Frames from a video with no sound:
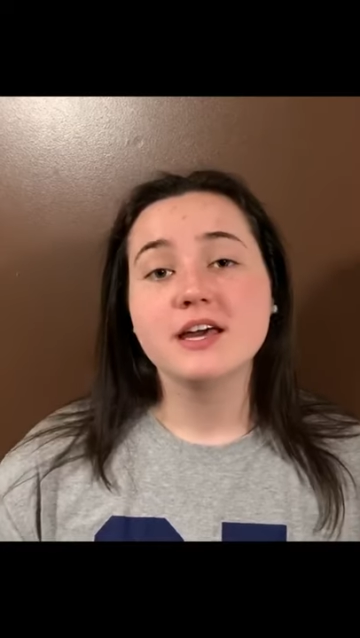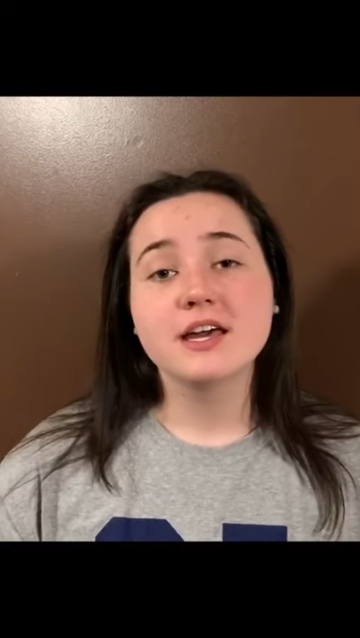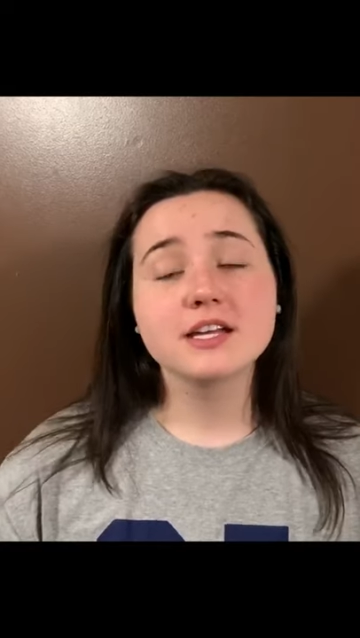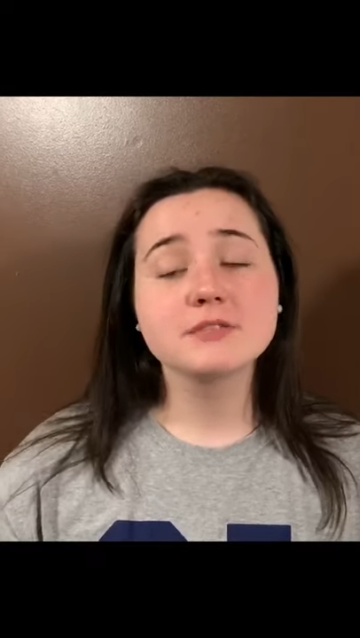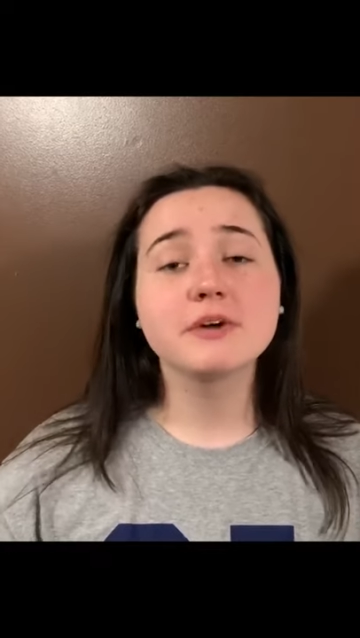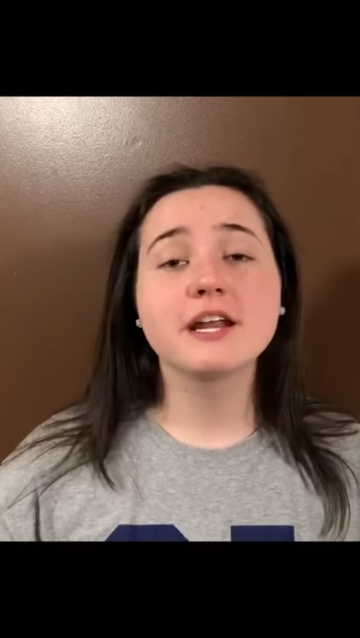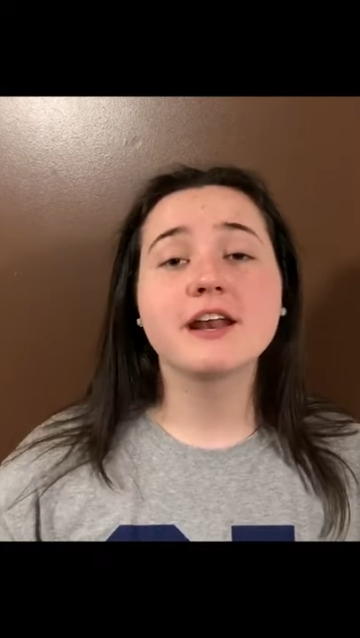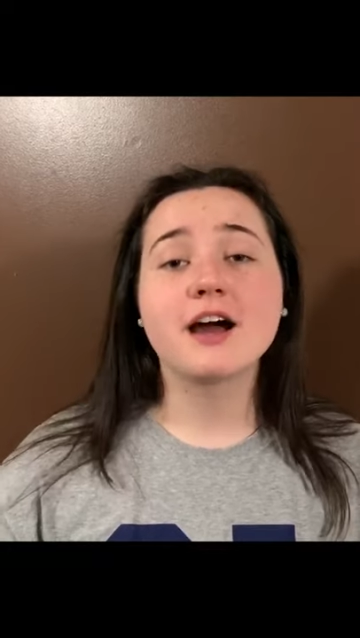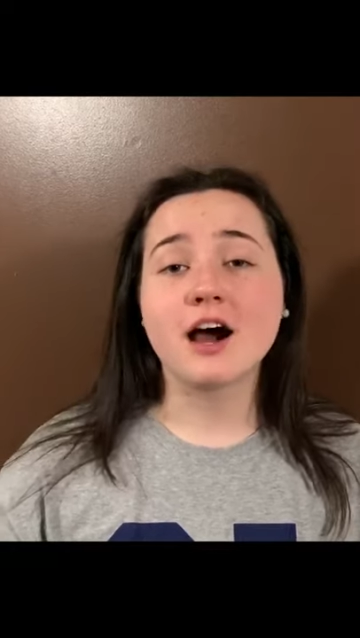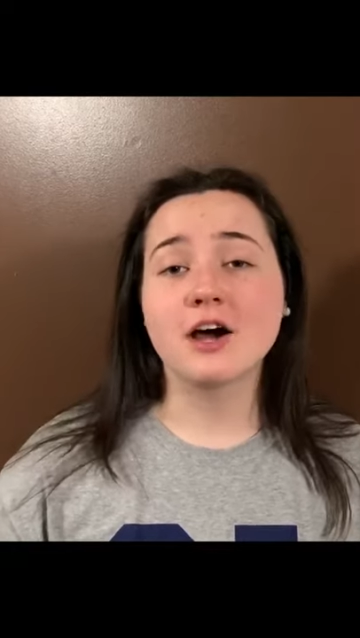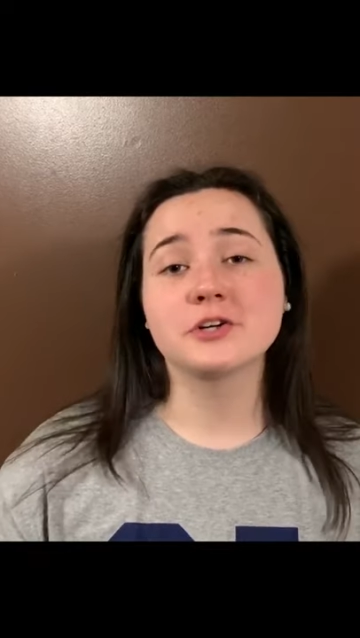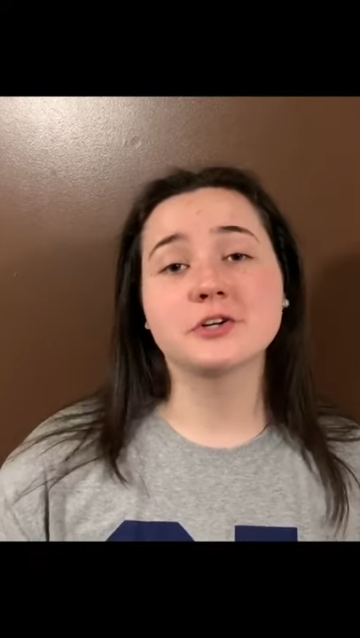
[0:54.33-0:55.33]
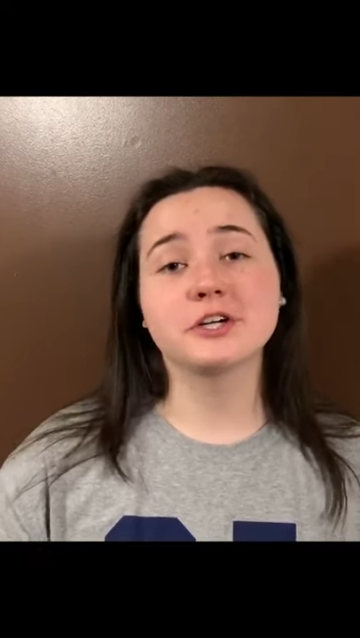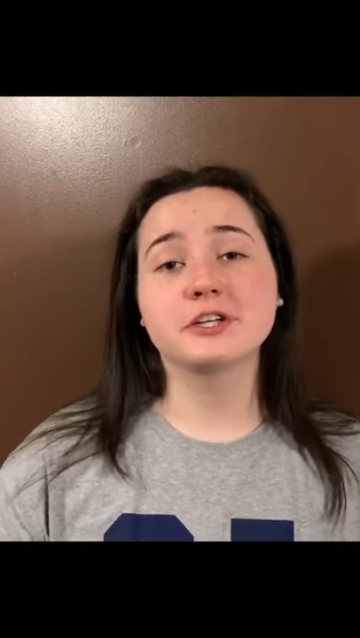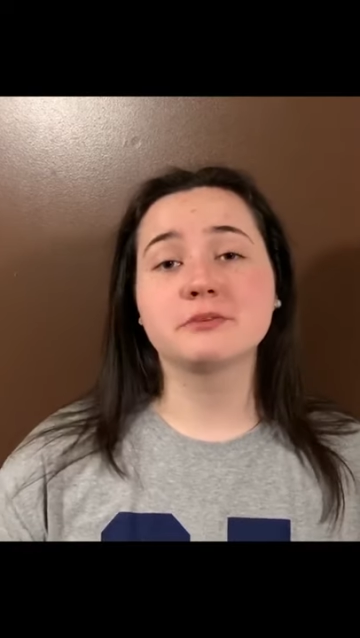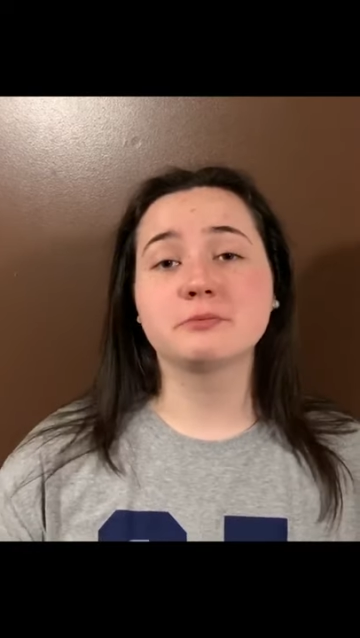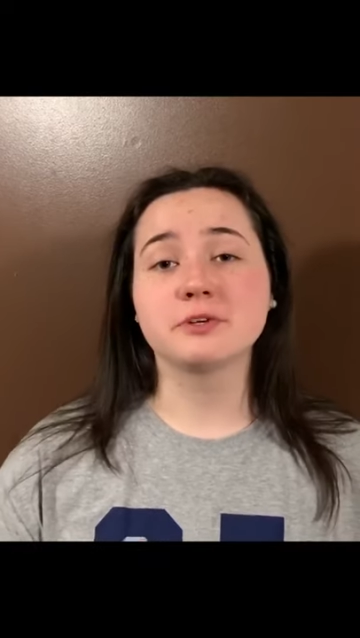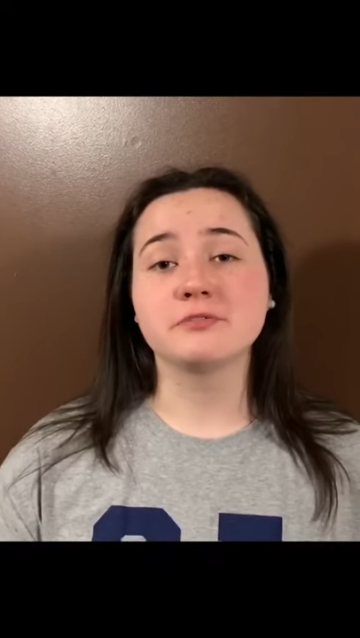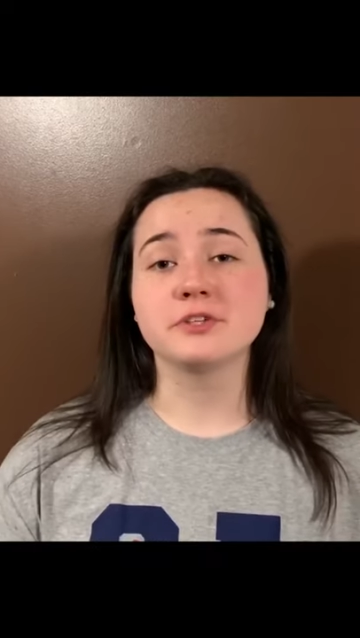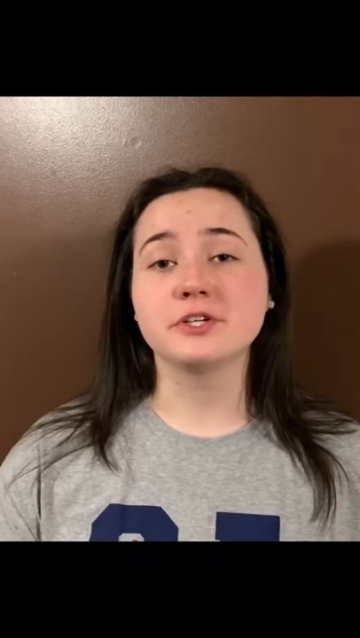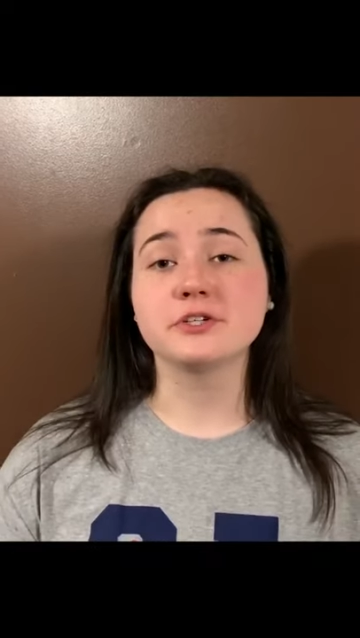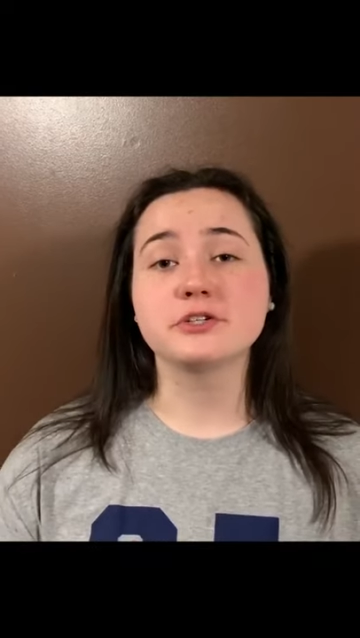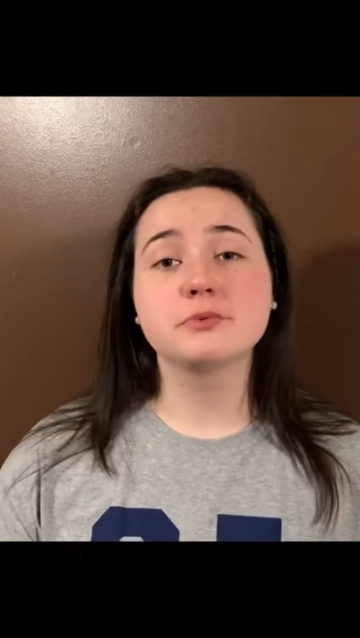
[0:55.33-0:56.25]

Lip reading: It has been an honor and a privilege